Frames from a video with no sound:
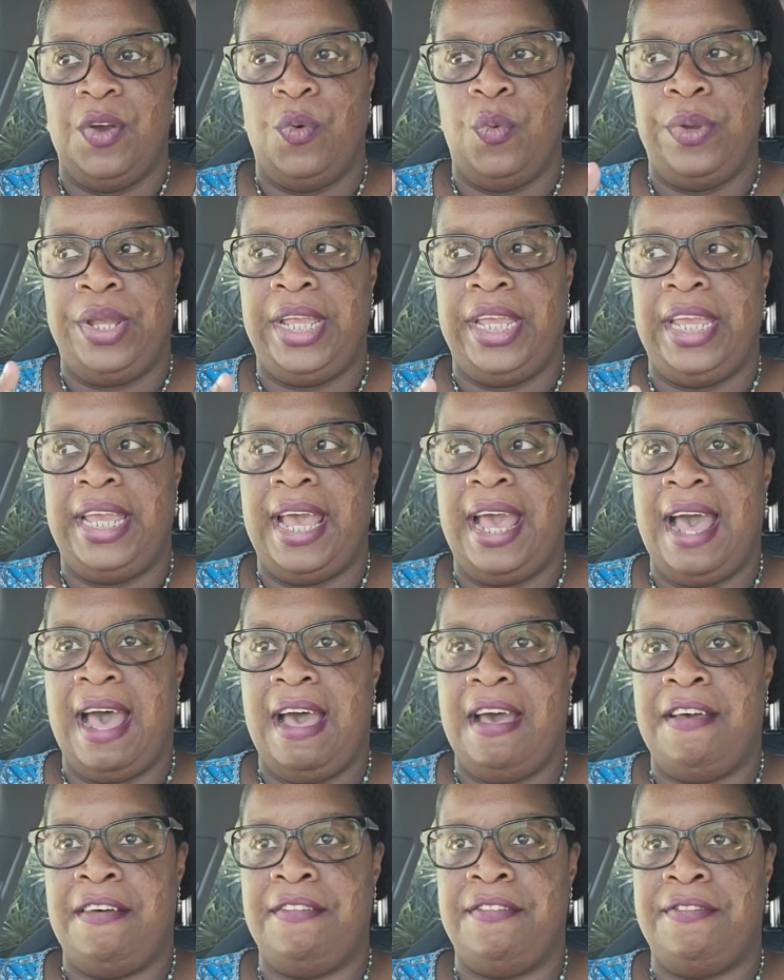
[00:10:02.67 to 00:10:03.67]
we
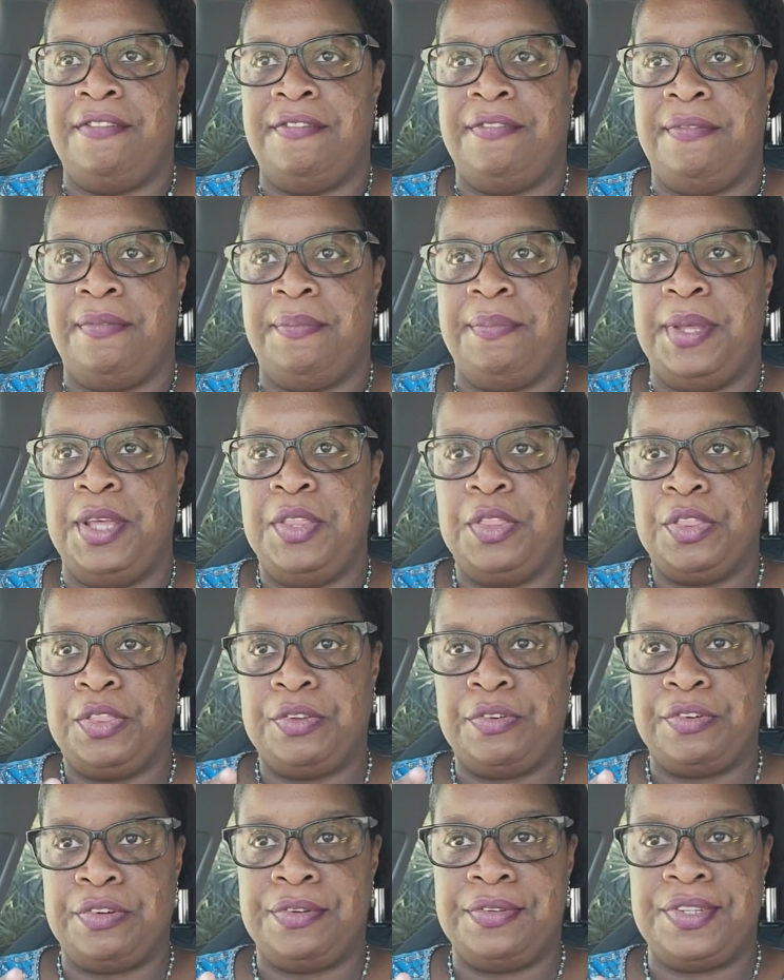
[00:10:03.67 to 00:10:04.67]
have been
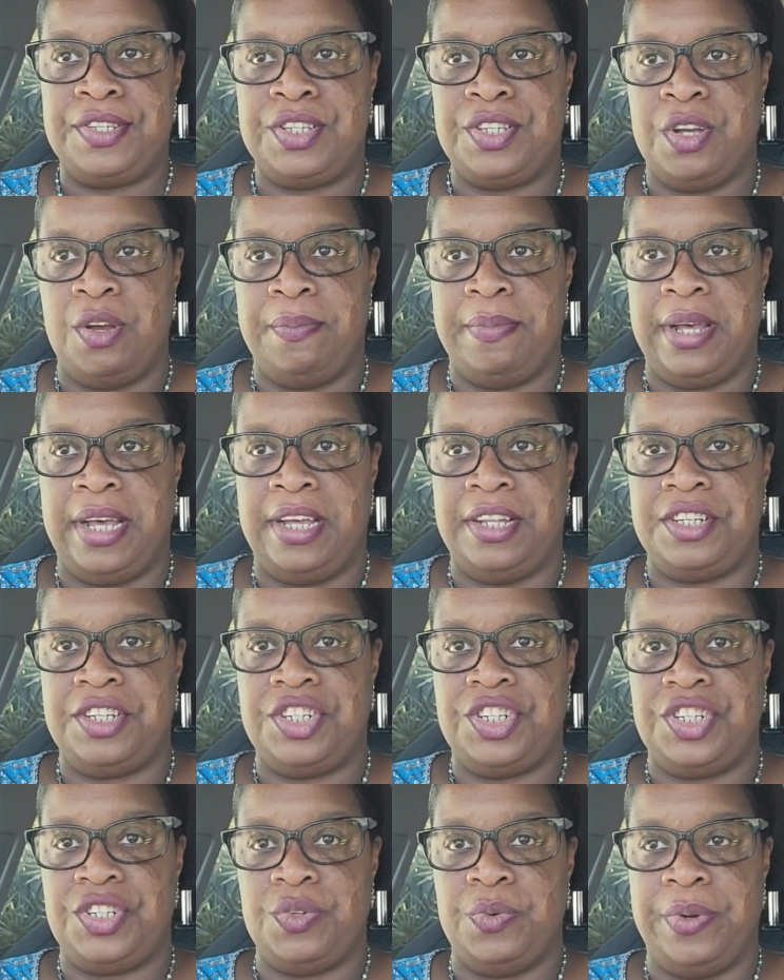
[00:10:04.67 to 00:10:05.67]
through so
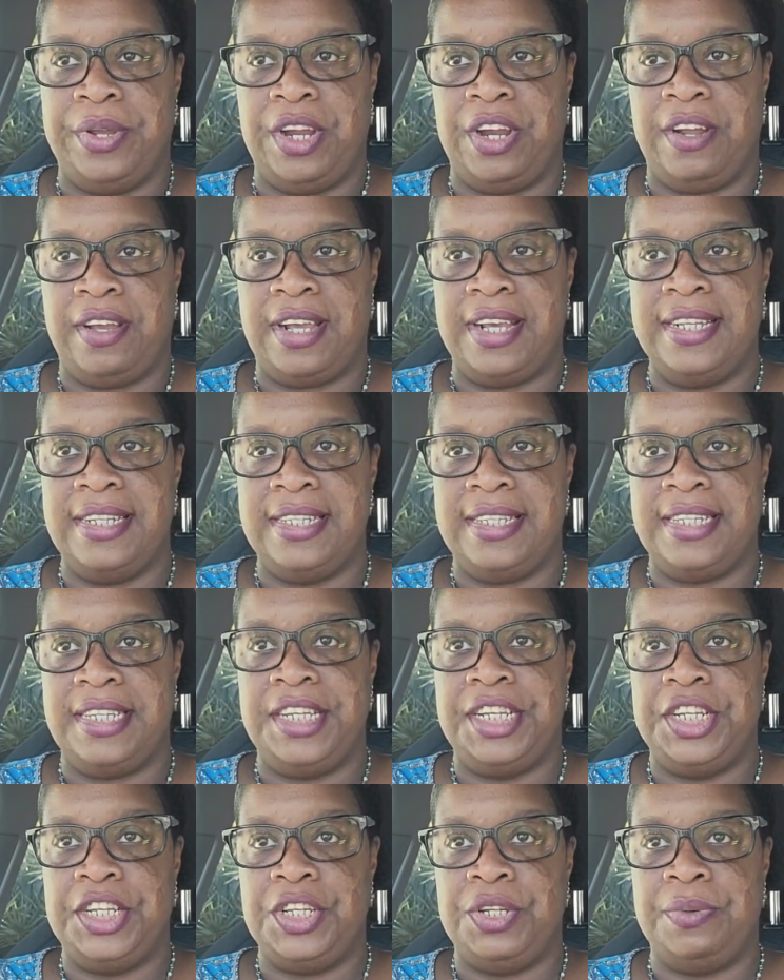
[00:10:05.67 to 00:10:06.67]
much. We are
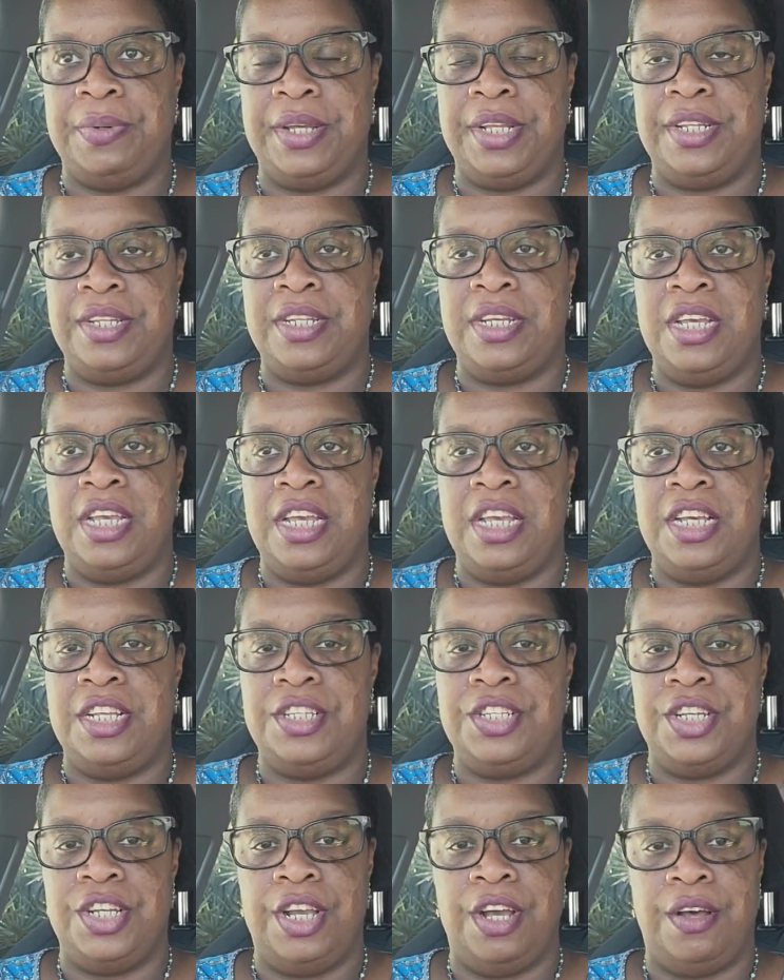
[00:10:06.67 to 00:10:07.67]
continuing
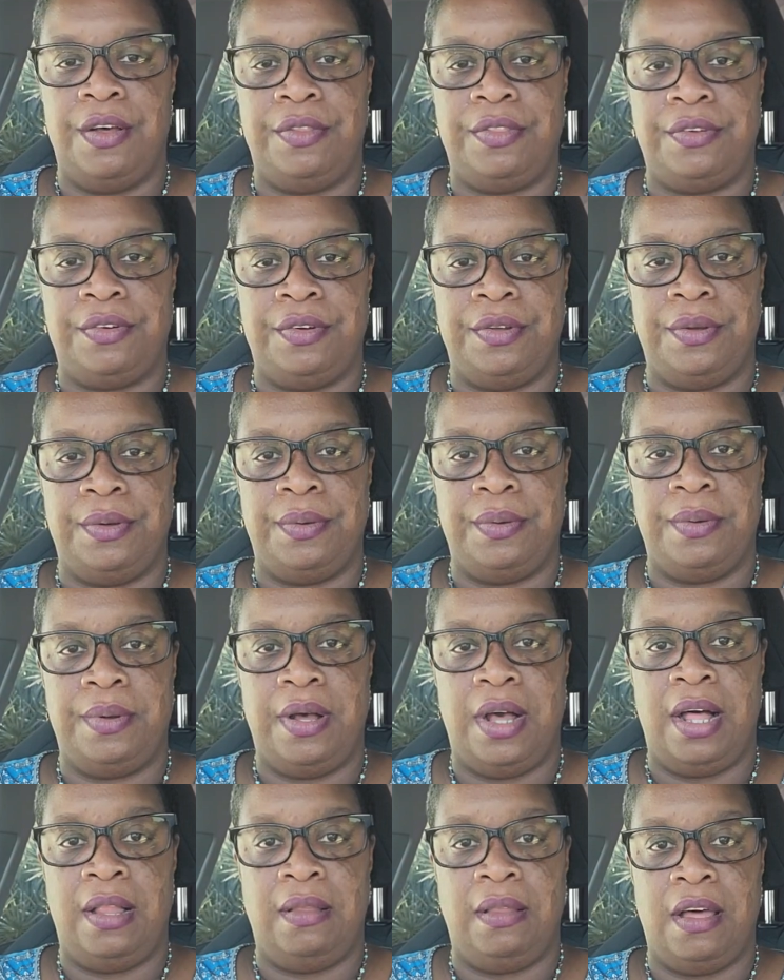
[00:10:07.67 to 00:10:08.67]
to go through
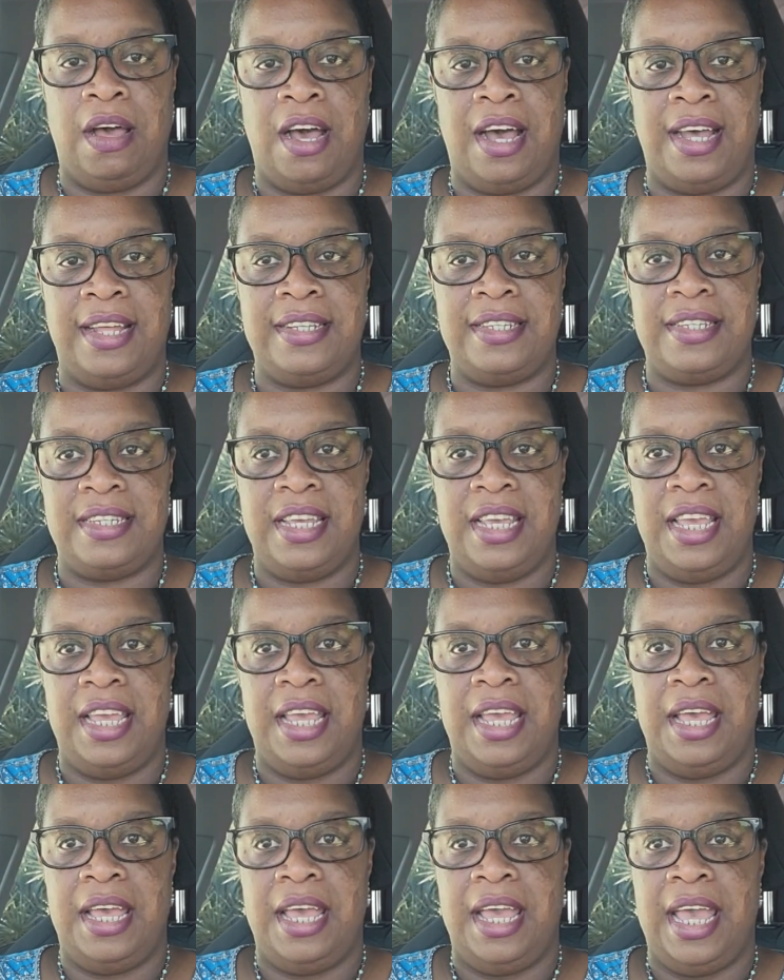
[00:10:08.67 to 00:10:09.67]
a lot.
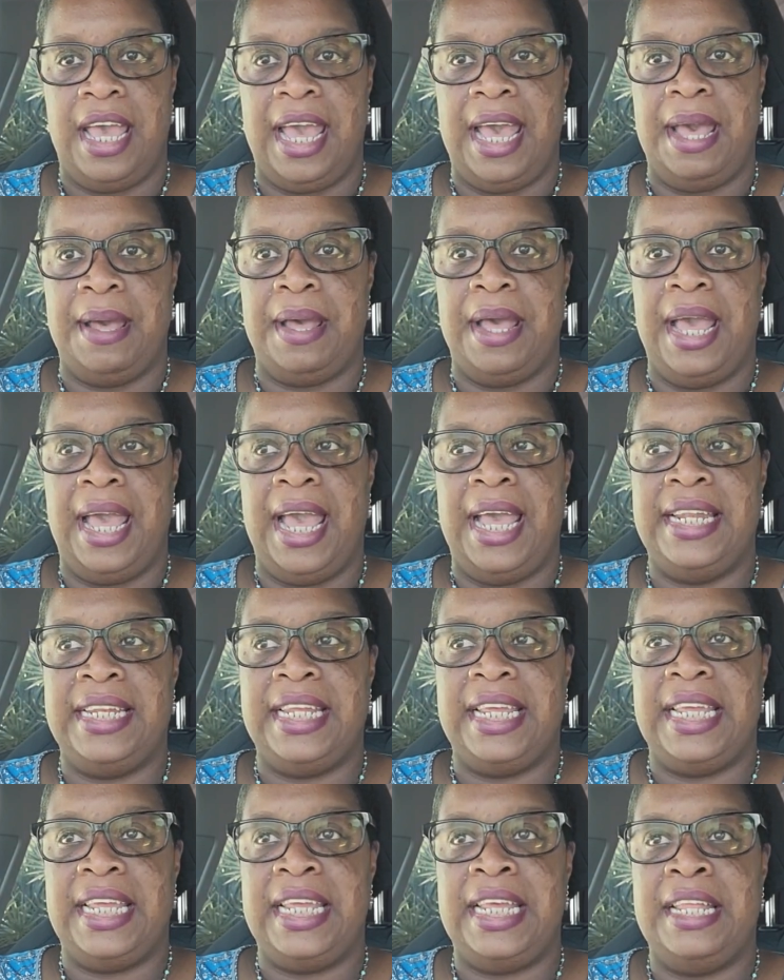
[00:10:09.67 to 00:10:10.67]
And
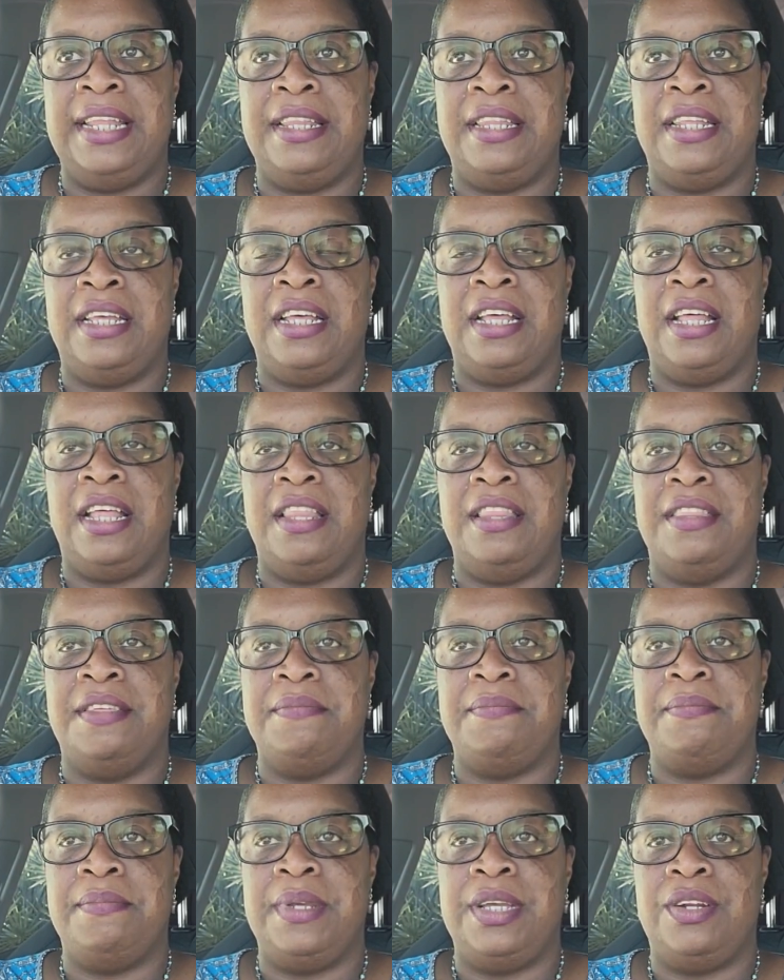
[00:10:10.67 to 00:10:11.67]
in the
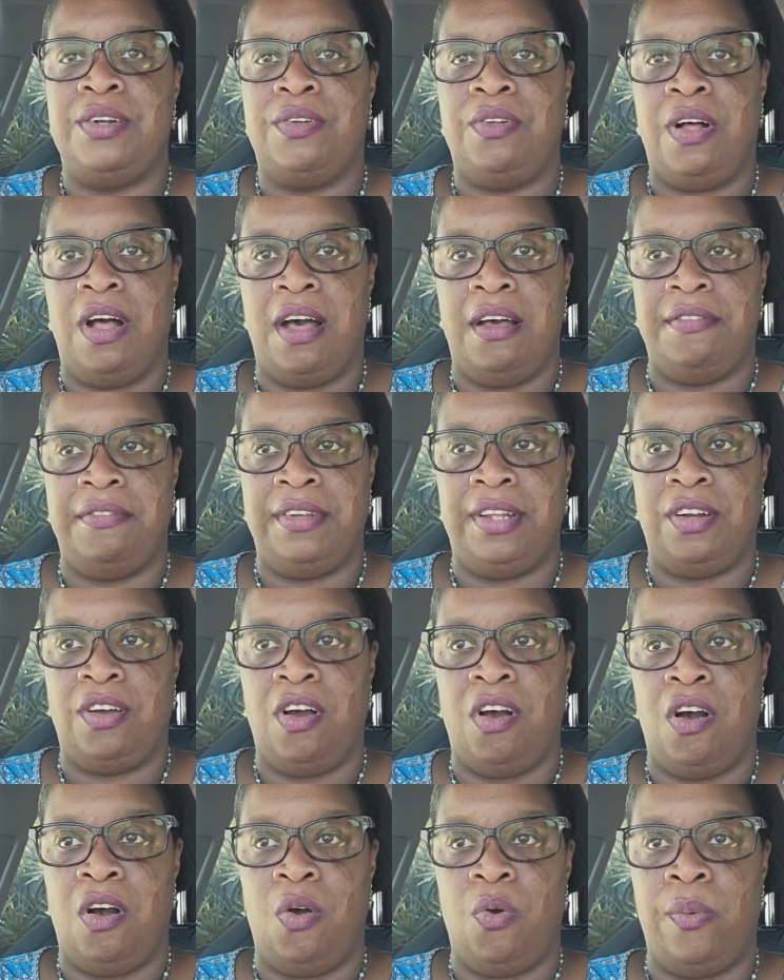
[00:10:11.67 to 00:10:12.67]
middle of it
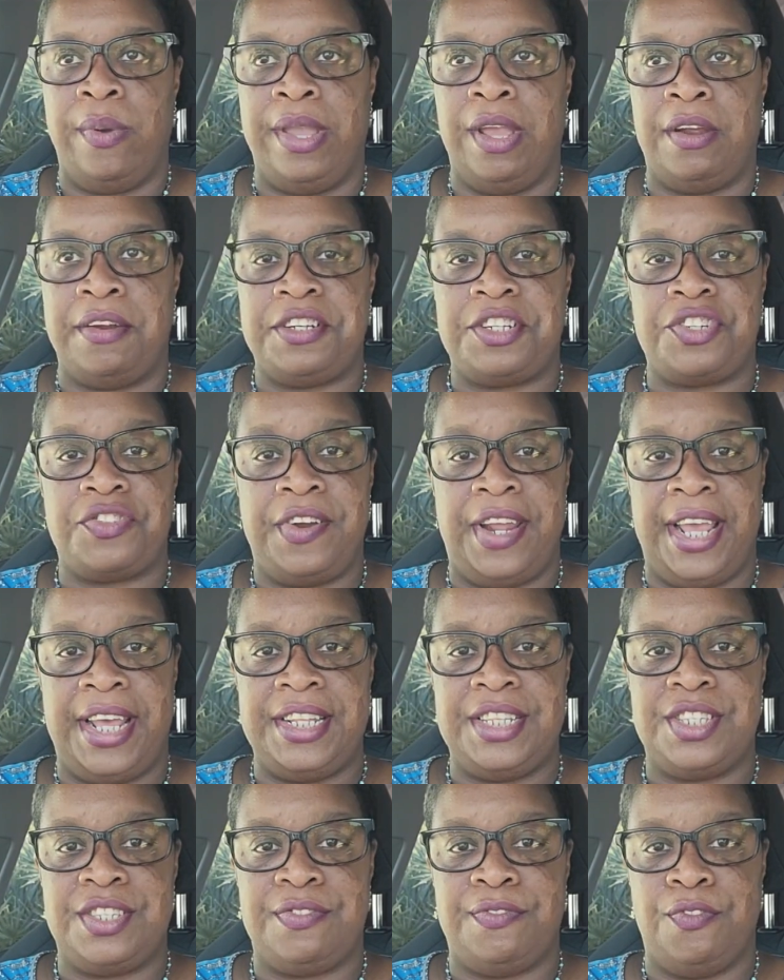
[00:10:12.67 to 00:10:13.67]
all, we are
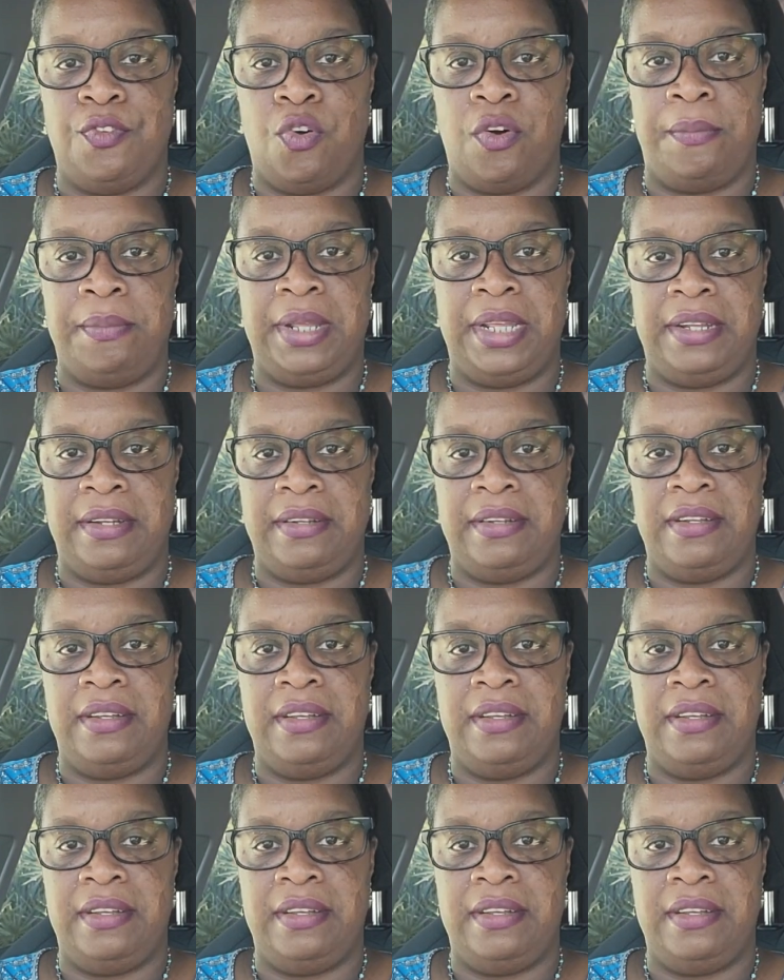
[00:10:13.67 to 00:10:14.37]
transforming.